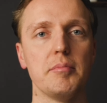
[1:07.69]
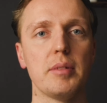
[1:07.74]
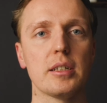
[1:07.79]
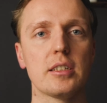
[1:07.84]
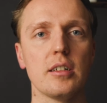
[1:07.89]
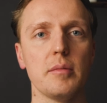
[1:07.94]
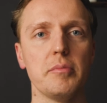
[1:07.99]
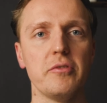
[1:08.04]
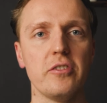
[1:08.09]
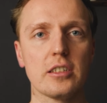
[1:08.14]

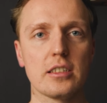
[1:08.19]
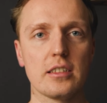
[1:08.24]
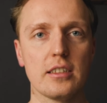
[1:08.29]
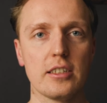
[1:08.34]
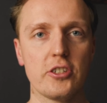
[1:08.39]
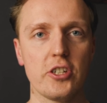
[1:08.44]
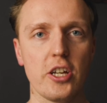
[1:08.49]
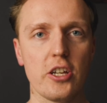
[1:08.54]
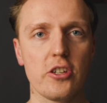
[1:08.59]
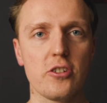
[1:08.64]
But
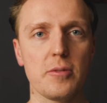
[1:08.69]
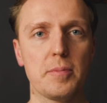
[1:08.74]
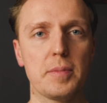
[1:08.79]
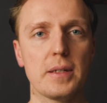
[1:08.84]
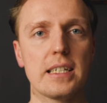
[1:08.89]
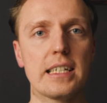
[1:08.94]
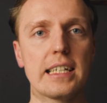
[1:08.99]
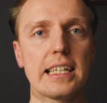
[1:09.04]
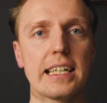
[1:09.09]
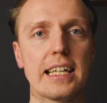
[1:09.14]
obviously
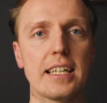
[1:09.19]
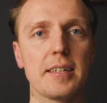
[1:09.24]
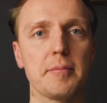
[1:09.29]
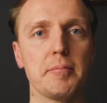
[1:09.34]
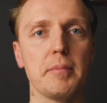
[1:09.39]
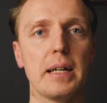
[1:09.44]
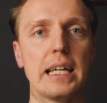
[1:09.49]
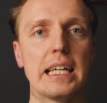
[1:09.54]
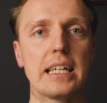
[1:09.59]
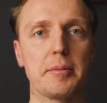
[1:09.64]
ChatGPT
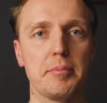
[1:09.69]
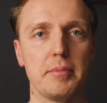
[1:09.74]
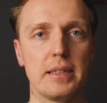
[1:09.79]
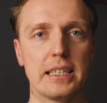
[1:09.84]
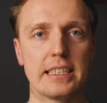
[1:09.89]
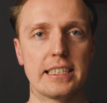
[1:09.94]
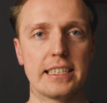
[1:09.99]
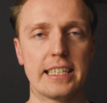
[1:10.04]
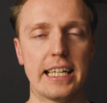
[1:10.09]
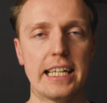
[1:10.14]
can make
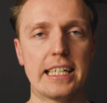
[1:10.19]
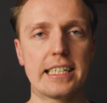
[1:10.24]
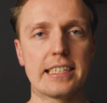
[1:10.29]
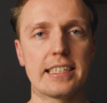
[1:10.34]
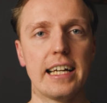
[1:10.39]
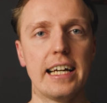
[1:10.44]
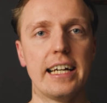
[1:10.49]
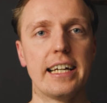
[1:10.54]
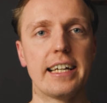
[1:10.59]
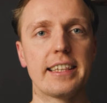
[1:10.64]

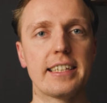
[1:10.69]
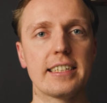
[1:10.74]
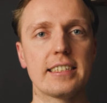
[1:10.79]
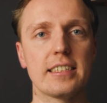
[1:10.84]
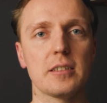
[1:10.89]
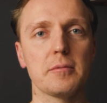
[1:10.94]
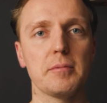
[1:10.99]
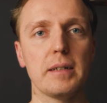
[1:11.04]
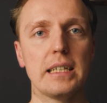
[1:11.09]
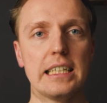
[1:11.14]
mistakes.
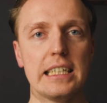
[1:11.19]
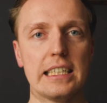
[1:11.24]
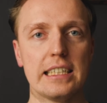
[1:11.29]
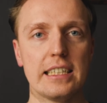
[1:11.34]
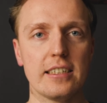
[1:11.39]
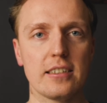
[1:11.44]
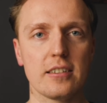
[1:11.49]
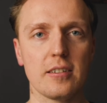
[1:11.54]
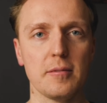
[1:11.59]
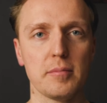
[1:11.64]
This is why
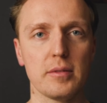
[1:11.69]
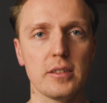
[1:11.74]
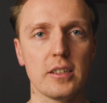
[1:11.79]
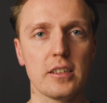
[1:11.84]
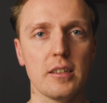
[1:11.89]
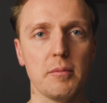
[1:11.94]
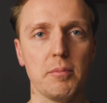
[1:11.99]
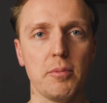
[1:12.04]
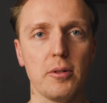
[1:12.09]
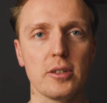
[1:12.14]
it is
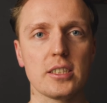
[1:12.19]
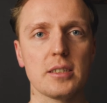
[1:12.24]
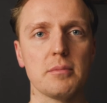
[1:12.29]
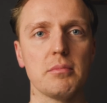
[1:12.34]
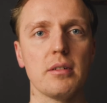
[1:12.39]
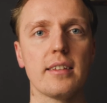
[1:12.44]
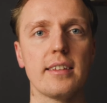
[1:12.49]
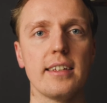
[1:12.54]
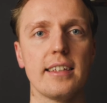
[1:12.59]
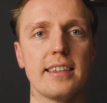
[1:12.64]
completely
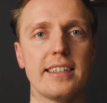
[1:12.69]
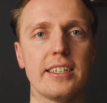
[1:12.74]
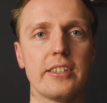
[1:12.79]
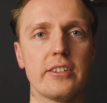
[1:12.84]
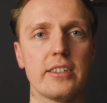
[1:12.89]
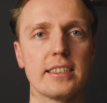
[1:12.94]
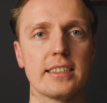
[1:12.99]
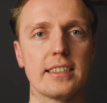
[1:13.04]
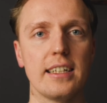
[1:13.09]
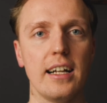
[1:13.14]
possible that the
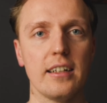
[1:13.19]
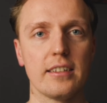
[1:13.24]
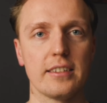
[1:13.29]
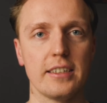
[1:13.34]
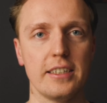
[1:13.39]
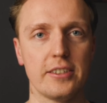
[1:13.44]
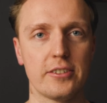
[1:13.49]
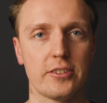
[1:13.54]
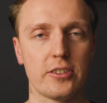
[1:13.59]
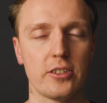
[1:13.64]
result
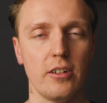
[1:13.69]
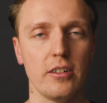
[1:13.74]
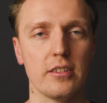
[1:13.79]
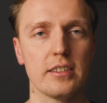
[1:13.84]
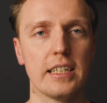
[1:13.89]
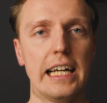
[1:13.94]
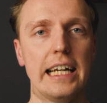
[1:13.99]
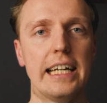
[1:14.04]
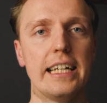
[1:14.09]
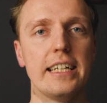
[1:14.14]
is
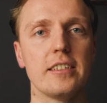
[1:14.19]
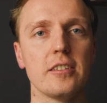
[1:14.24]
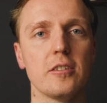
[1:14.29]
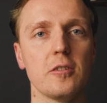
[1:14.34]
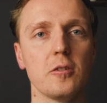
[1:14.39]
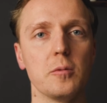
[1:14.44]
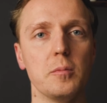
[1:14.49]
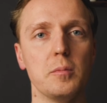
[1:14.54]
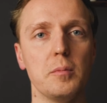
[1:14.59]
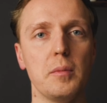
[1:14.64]
wrong and
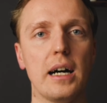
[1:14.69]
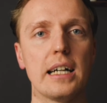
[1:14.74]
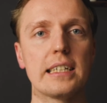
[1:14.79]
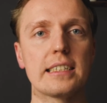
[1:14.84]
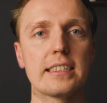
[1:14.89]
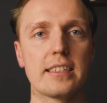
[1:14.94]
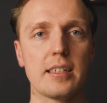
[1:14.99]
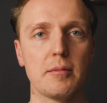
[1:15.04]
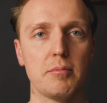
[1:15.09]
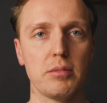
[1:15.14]
you
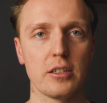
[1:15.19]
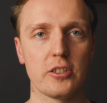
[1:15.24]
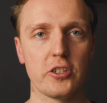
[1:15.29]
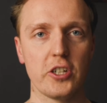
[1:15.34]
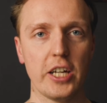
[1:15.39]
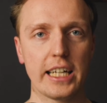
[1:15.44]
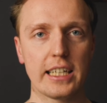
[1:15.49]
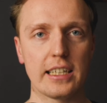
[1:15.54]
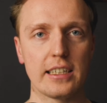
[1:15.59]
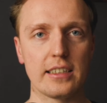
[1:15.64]
must double
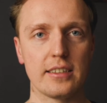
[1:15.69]
check